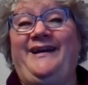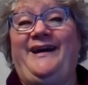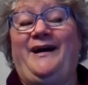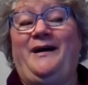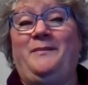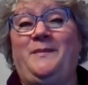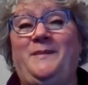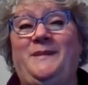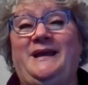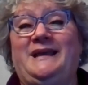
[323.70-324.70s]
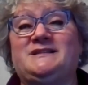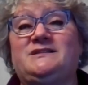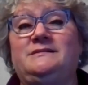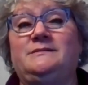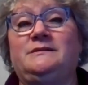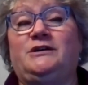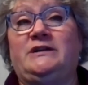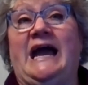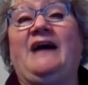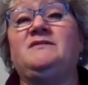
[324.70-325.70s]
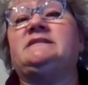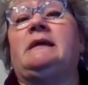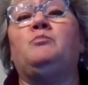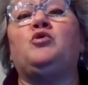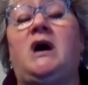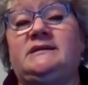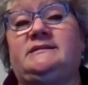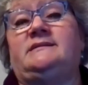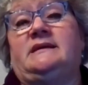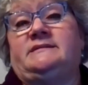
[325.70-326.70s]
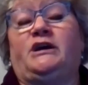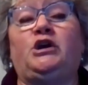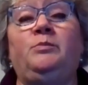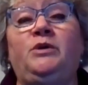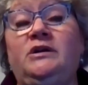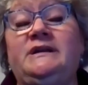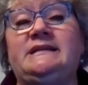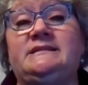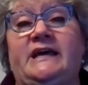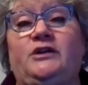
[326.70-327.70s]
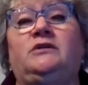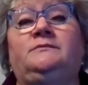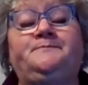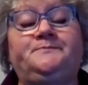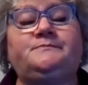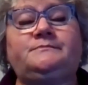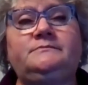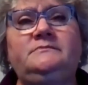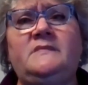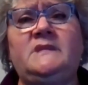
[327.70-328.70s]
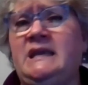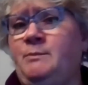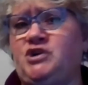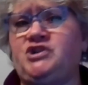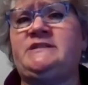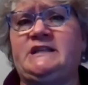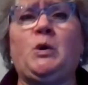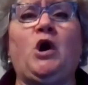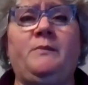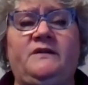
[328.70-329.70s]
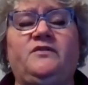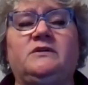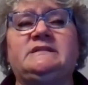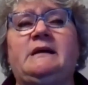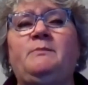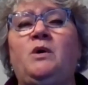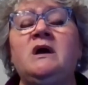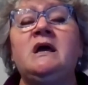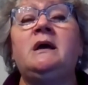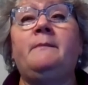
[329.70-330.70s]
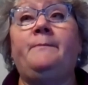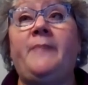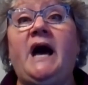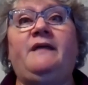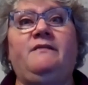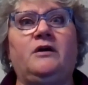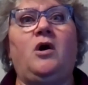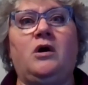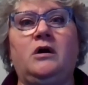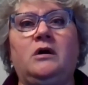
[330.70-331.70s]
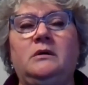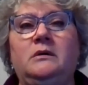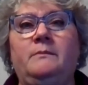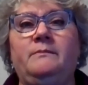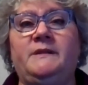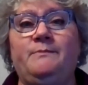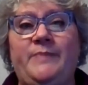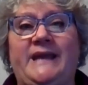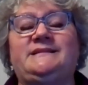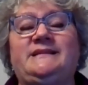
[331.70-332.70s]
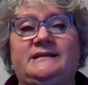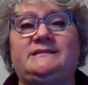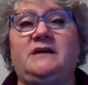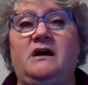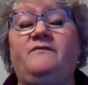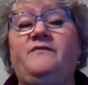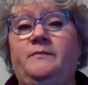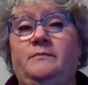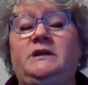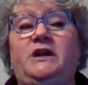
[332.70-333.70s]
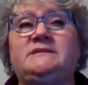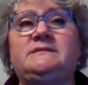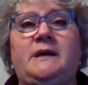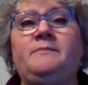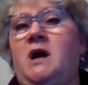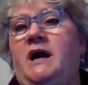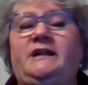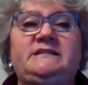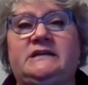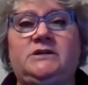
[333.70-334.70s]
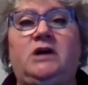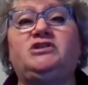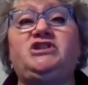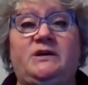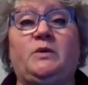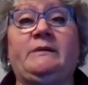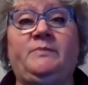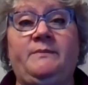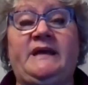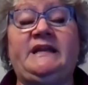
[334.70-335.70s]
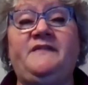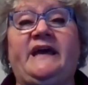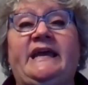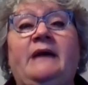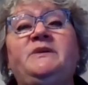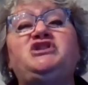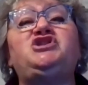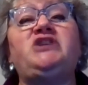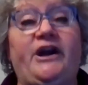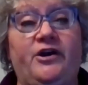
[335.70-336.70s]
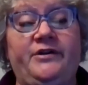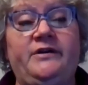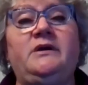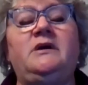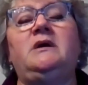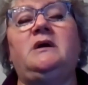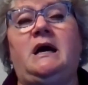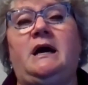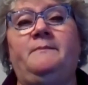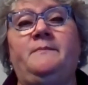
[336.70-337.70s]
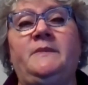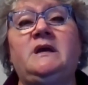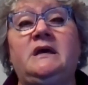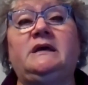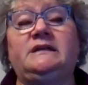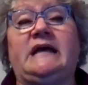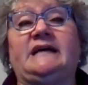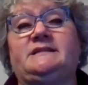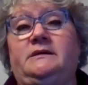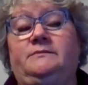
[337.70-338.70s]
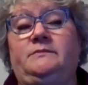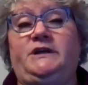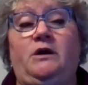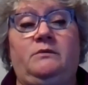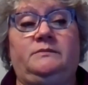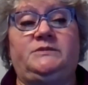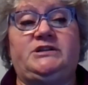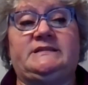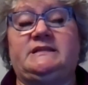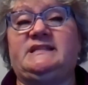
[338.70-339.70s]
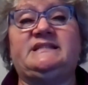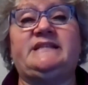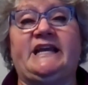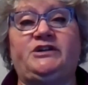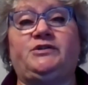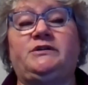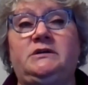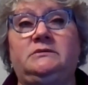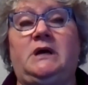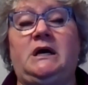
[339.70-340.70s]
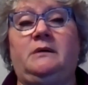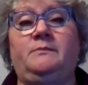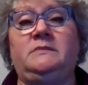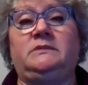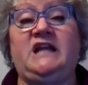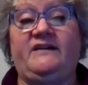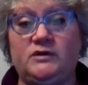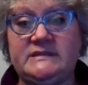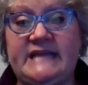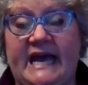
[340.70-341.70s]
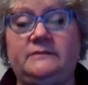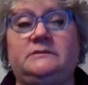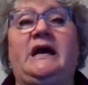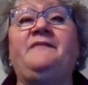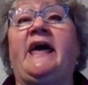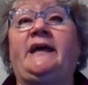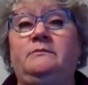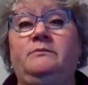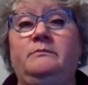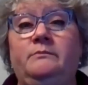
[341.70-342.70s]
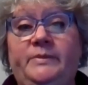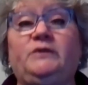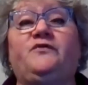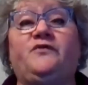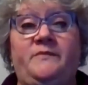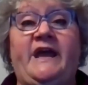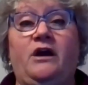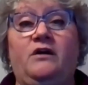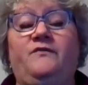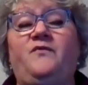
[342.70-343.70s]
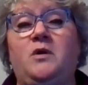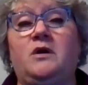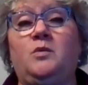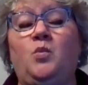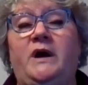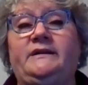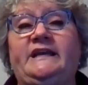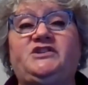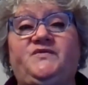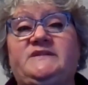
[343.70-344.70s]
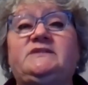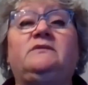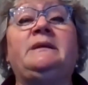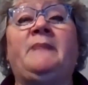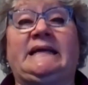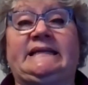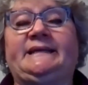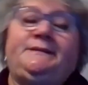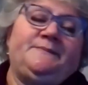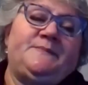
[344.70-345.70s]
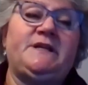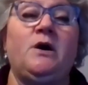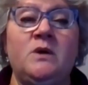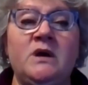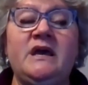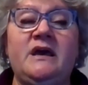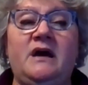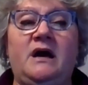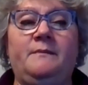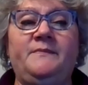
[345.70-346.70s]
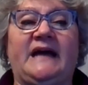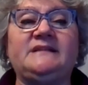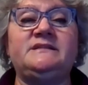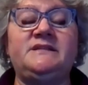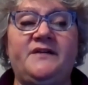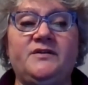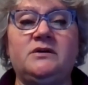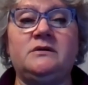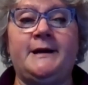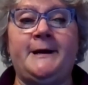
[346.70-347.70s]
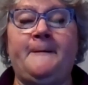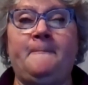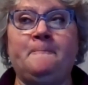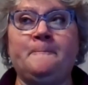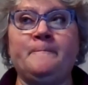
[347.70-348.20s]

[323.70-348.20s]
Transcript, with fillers: um, is going to have the same process as a community center emergency department, for example. But there are the basics of you know some kind of technology that we're implementing that can be shared um, as a you know just a standard um, level set, and then build from there for what each facility might need. So um, that's another um,